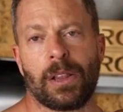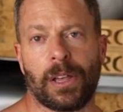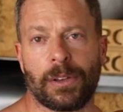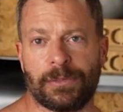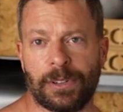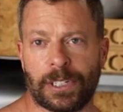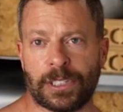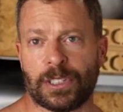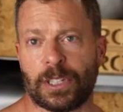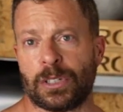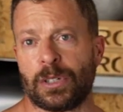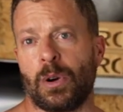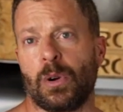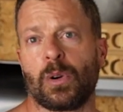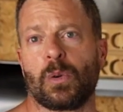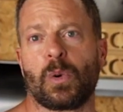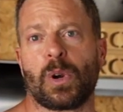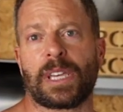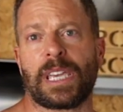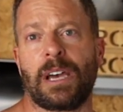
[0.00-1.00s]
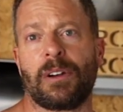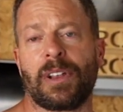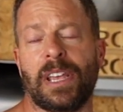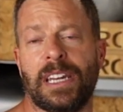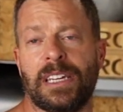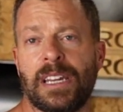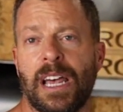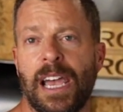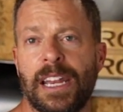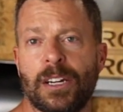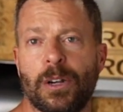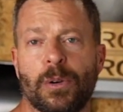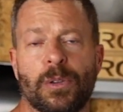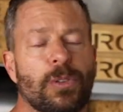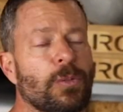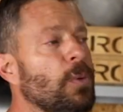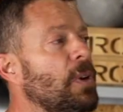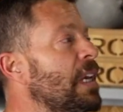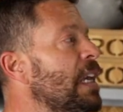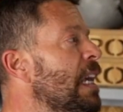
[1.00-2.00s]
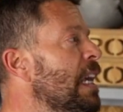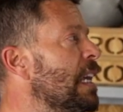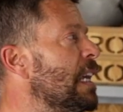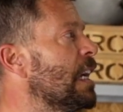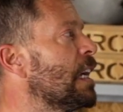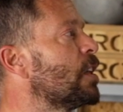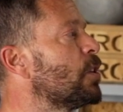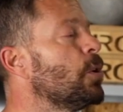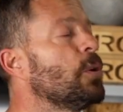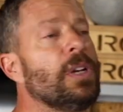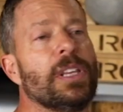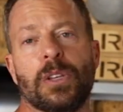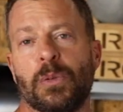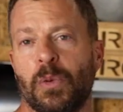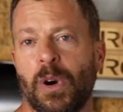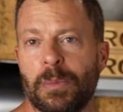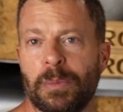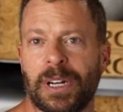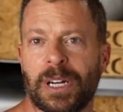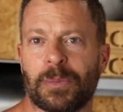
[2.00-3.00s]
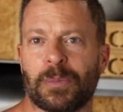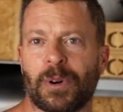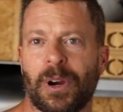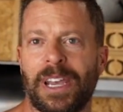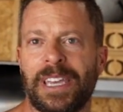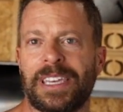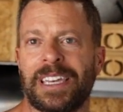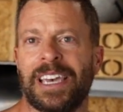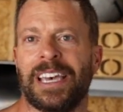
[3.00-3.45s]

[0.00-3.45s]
I finished the total workout in 9:03, including the 1 minute break.